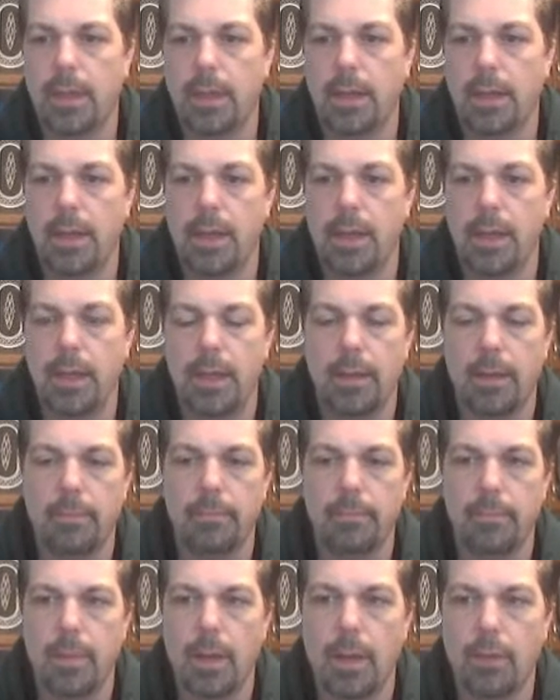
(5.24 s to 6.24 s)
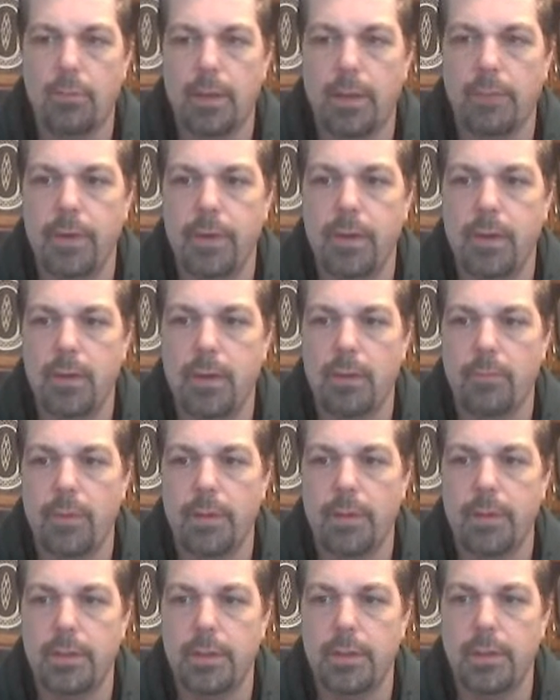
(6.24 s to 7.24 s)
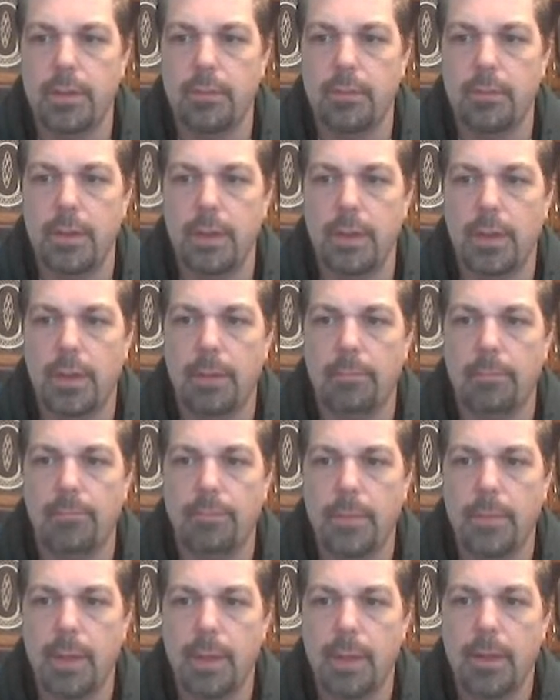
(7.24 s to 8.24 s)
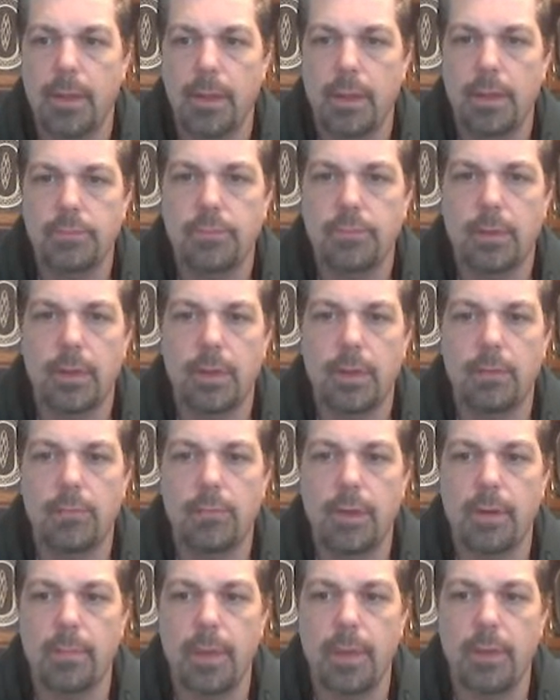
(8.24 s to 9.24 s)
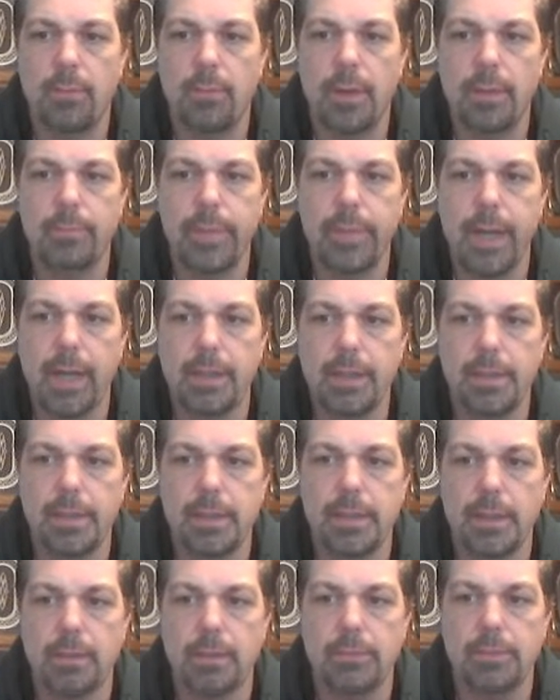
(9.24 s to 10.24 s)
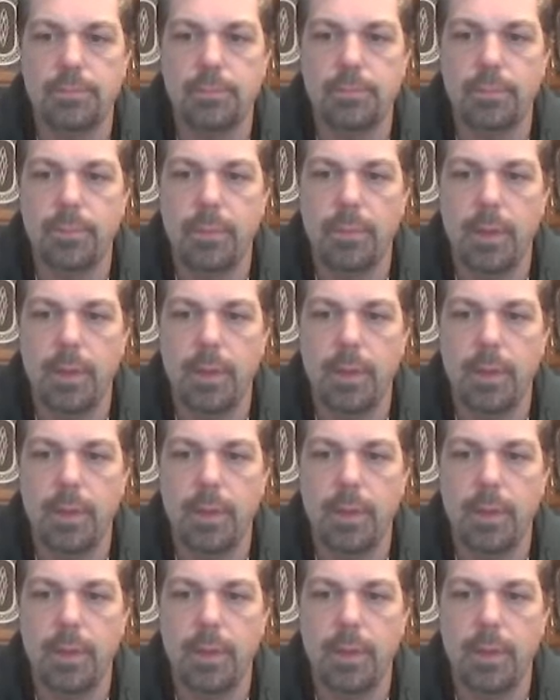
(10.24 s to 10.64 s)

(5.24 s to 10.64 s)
I got a quick video I wanted to do. I was working on one of my web pages and I was